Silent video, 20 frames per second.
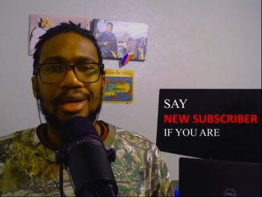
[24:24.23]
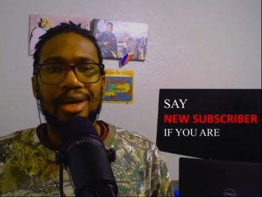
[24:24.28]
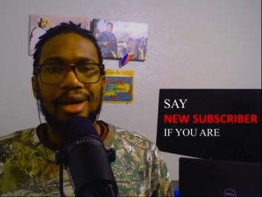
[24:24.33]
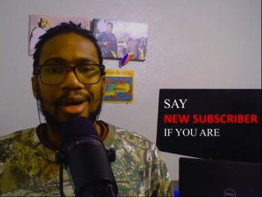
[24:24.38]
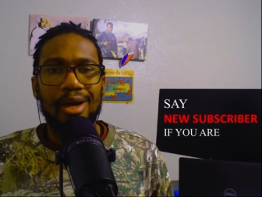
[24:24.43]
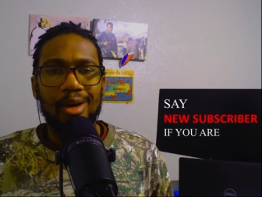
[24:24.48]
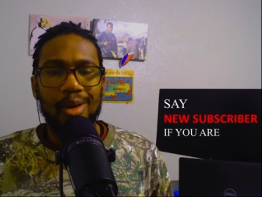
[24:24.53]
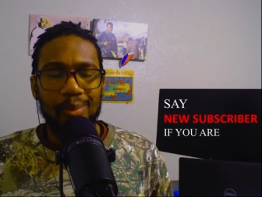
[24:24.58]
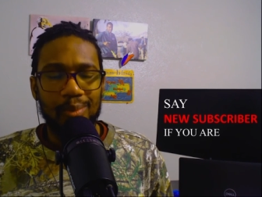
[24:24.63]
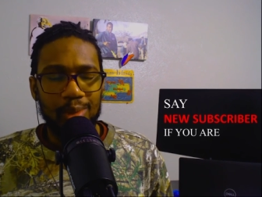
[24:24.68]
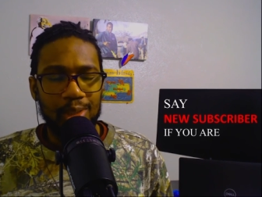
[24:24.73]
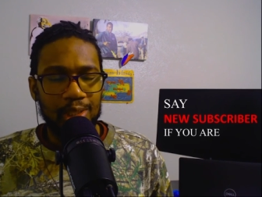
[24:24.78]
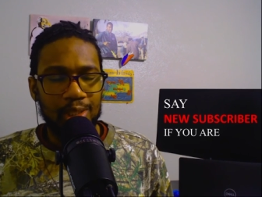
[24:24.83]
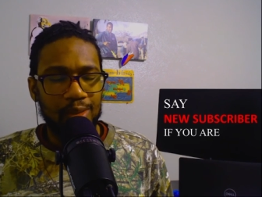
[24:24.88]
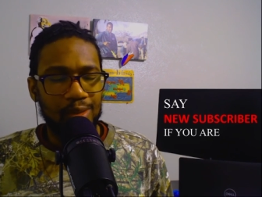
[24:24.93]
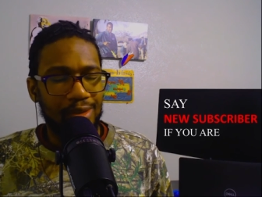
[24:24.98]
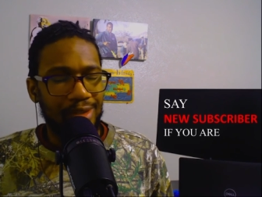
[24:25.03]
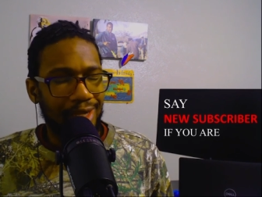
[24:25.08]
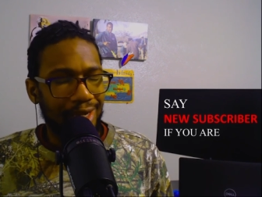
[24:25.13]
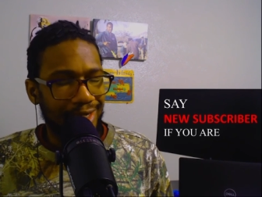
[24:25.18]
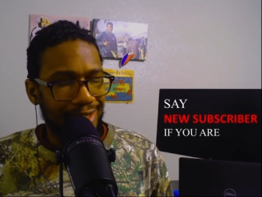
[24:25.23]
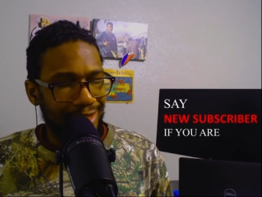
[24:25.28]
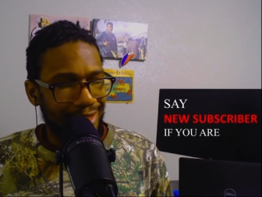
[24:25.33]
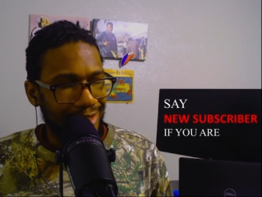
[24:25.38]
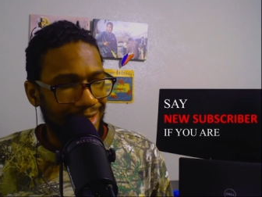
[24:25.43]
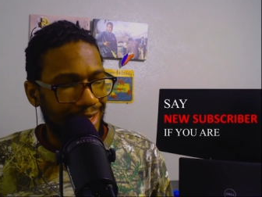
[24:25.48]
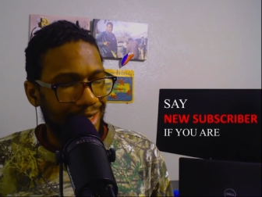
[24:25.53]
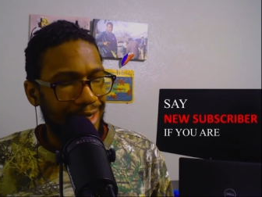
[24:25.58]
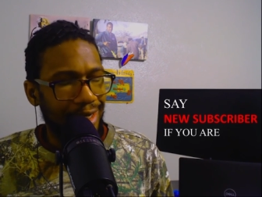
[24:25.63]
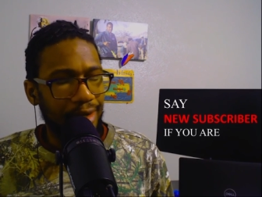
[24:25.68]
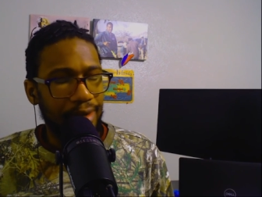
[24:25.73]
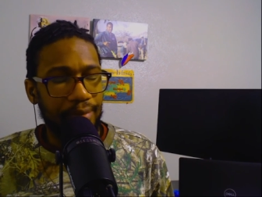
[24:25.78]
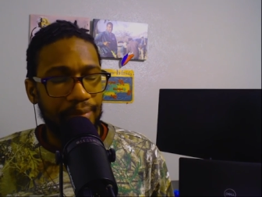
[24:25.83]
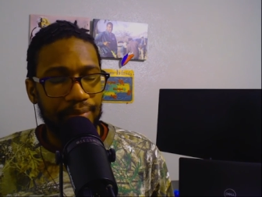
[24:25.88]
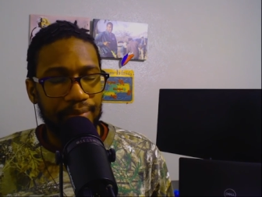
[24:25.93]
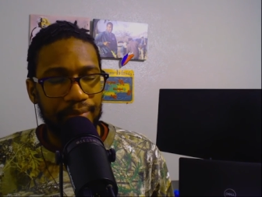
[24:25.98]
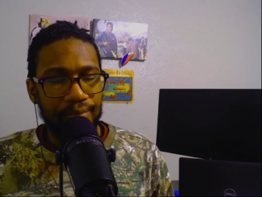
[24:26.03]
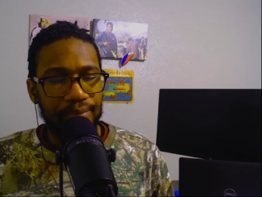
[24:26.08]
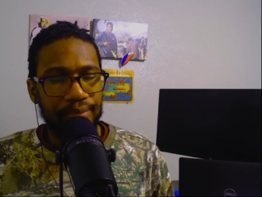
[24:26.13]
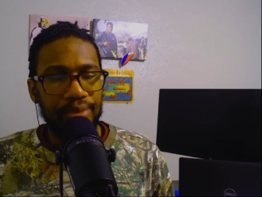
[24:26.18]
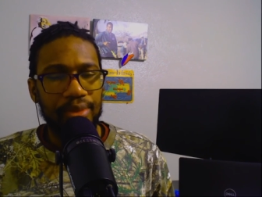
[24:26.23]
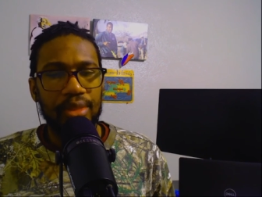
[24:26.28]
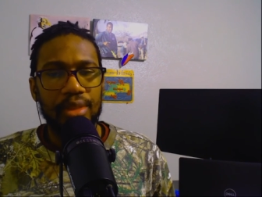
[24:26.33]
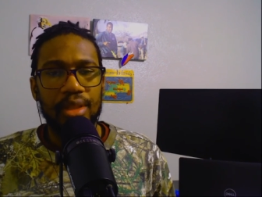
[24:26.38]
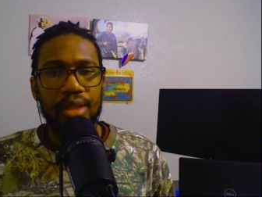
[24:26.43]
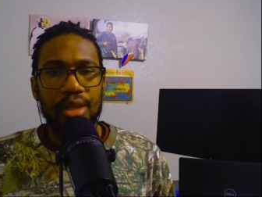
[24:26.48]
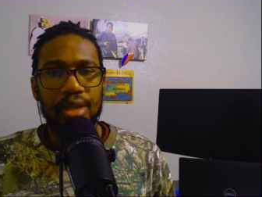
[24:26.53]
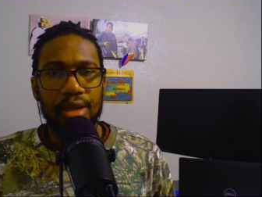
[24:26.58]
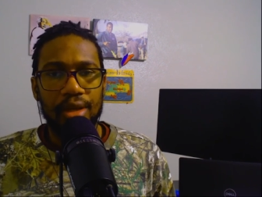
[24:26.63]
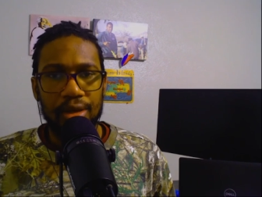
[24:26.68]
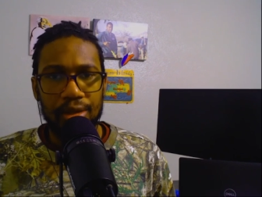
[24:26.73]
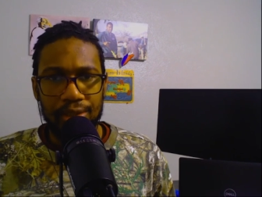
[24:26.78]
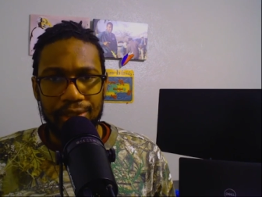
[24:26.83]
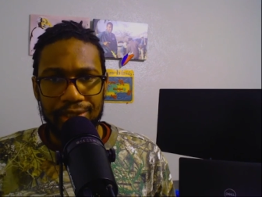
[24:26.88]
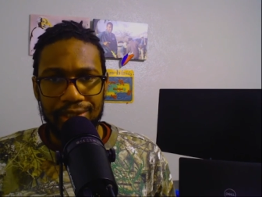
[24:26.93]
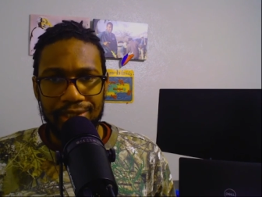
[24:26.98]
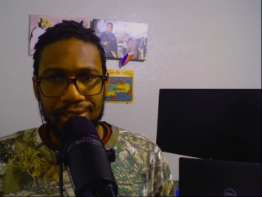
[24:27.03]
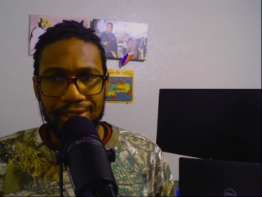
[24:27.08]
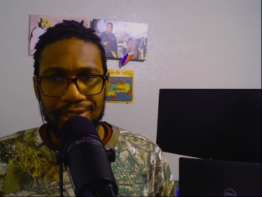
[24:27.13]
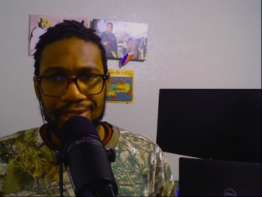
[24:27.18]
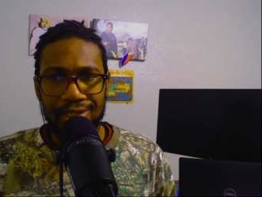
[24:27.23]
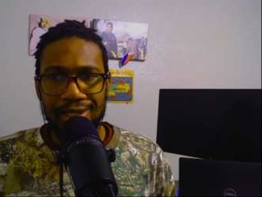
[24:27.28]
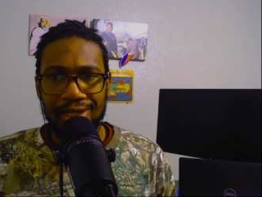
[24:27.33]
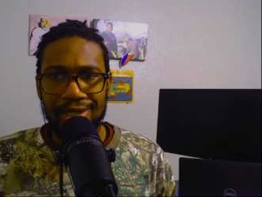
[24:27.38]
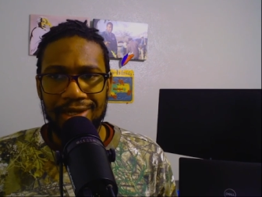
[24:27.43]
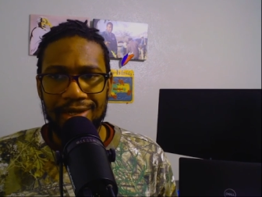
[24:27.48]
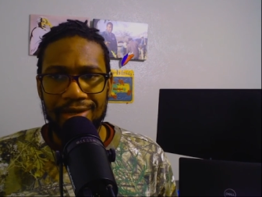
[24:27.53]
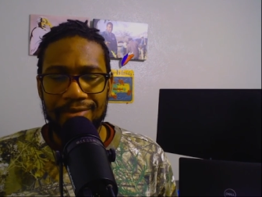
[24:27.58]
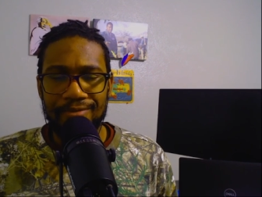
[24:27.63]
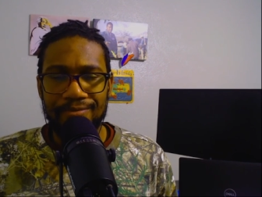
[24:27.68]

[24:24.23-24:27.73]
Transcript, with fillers: Hope to see you guys again. Until then,